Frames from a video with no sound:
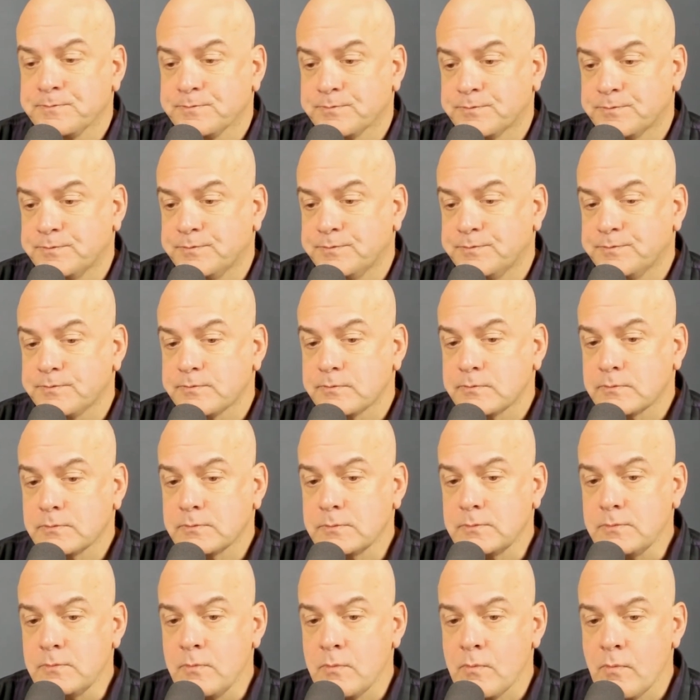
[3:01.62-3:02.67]

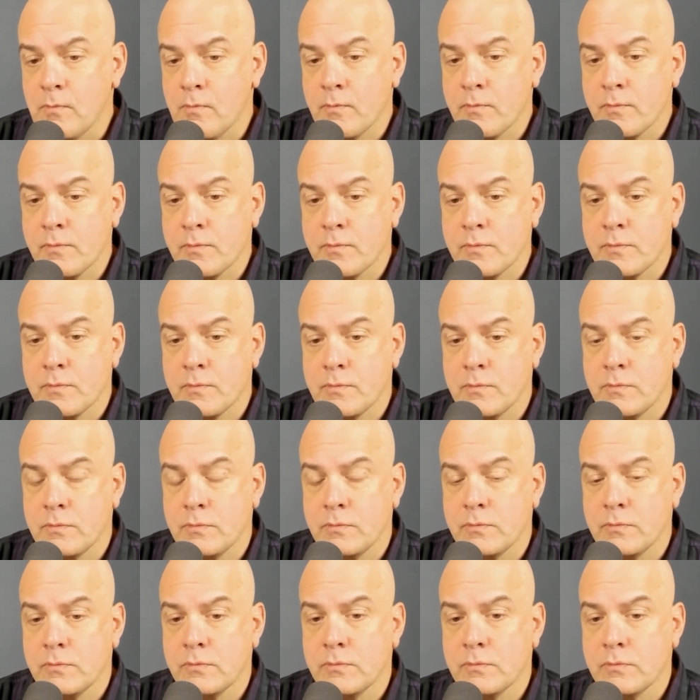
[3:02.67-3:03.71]

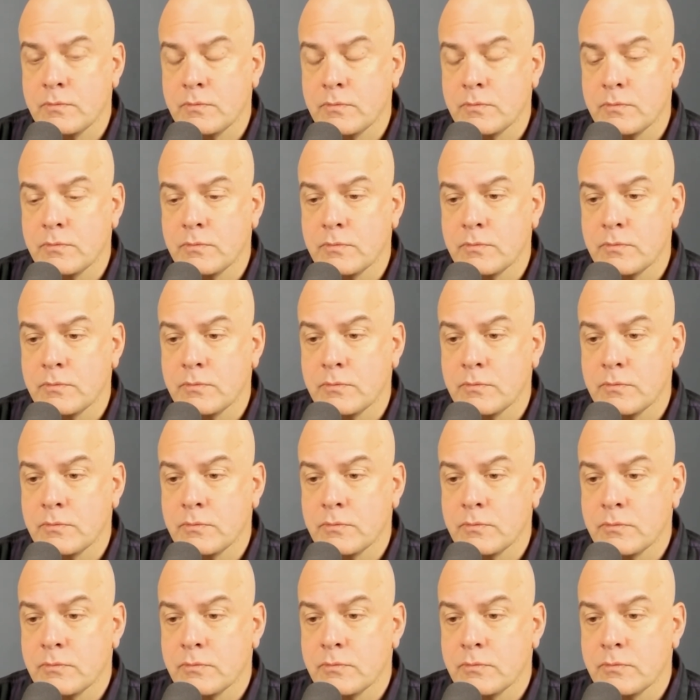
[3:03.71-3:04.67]
[no speech]